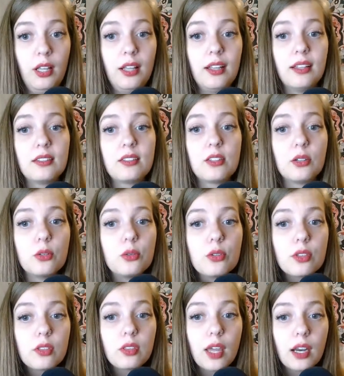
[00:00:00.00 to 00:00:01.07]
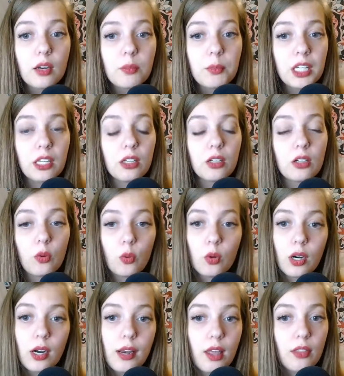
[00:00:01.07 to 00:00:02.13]
So therapy
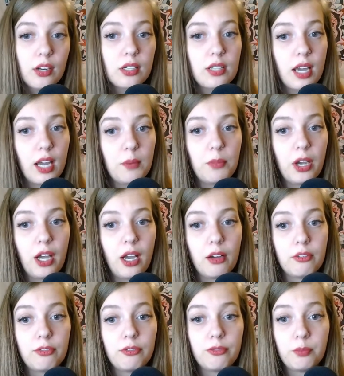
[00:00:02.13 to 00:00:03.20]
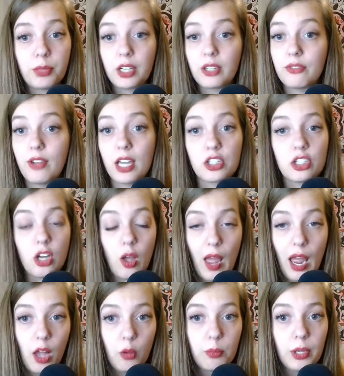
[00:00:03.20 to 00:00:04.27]
or another type of professional
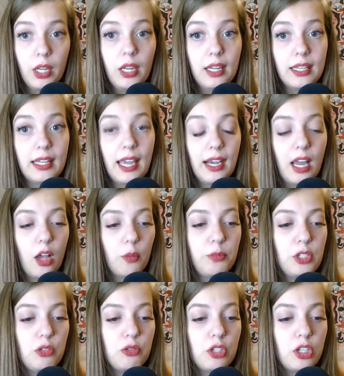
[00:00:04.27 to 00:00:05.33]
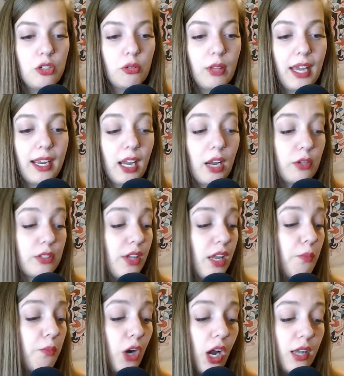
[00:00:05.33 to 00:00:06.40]
help can help you to, like I was
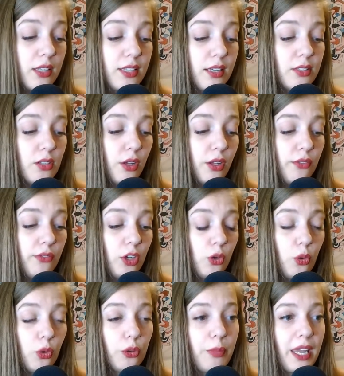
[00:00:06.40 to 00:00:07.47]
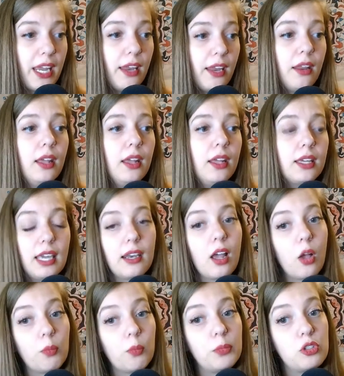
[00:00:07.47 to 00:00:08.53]
saying, process all of your old pain, can
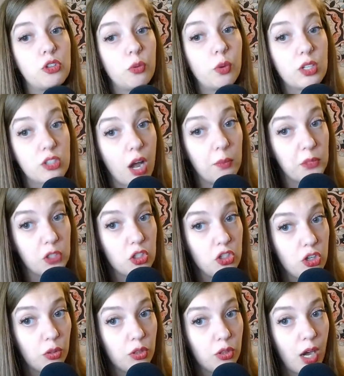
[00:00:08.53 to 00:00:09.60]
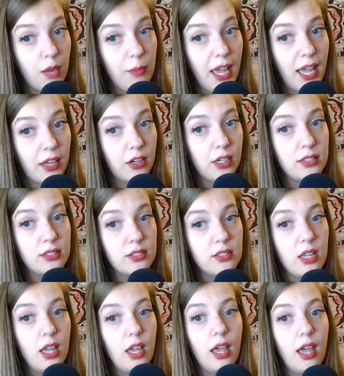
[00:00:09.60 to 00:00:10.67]
help you to adopt new thought patterns,
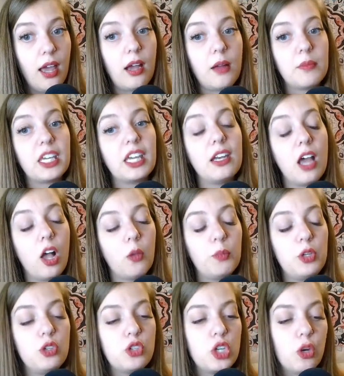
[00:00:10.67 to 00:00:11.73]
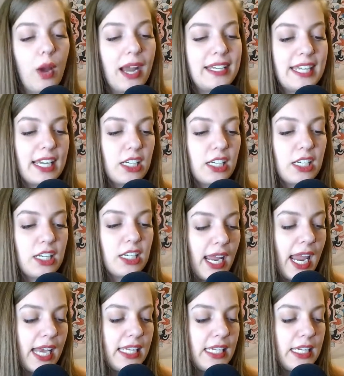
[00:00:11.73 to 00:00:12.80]
can help you to identify
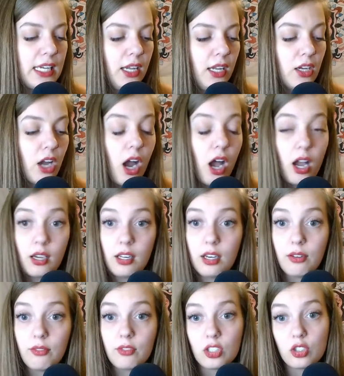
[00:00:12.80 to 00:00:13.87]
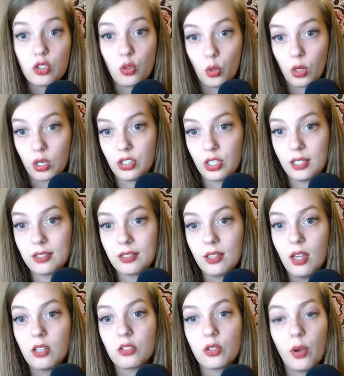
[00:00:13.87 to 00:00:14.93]
any cognitive distortions.
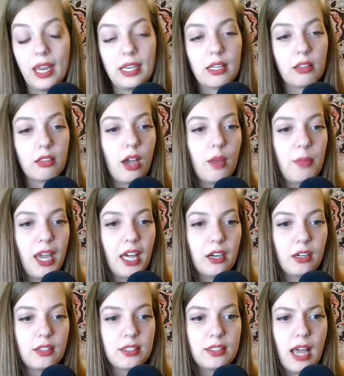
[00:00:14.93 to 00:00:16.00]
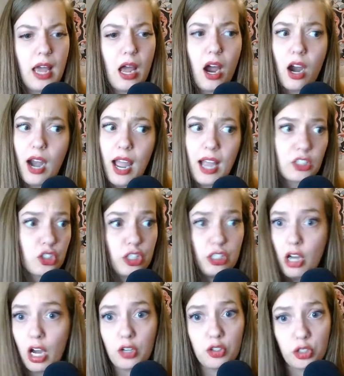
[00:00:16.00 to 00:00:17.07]
So any thought patterns that are actually
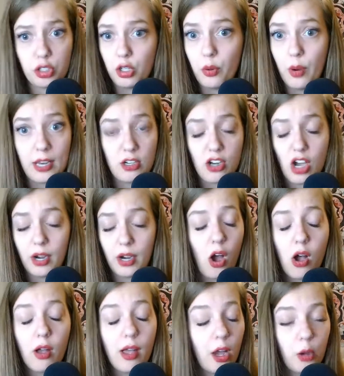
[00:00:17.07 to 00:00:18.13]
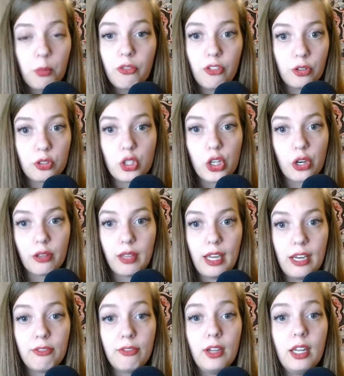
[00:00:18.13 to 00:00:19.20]
not true and not at all helpful to your
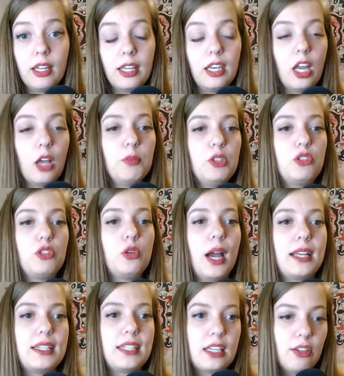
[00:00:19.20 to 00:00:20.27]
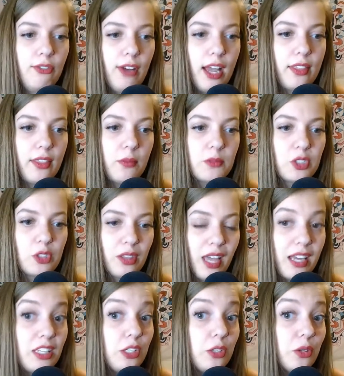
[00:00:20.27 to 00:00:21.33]
life can help you to identify them so
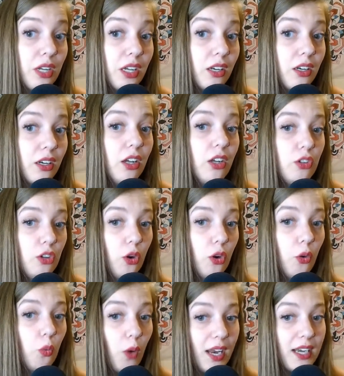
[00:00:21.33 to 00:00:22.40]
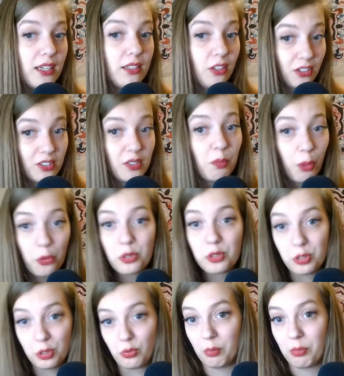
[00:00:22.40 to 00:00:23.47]
that you can know what you're supposed
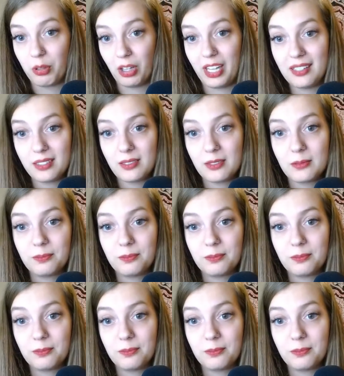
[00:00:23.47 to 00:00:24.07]
to replace.